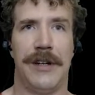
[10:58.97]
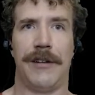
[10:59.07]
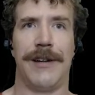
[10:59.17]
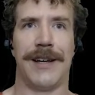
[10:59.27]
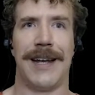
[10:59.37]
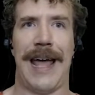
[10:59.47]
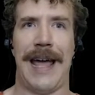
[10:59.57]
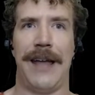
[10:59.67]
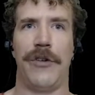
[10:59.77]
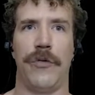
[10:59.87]
You're not going to
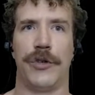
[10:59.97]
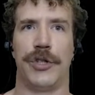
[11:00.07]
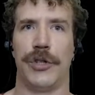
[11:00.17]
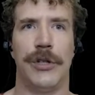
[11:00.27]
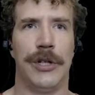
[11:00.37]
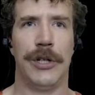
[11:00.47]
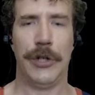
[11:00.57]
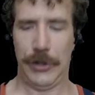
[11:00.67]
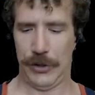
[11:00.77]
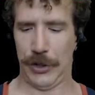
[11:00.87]
hand over to
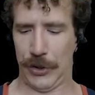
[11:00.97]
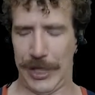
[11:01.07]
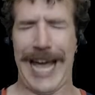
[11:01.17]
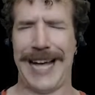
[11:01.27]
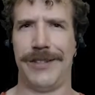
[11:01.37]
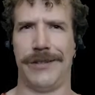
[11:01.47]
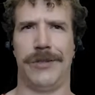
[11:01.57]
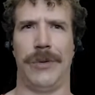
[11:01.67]
the castle to a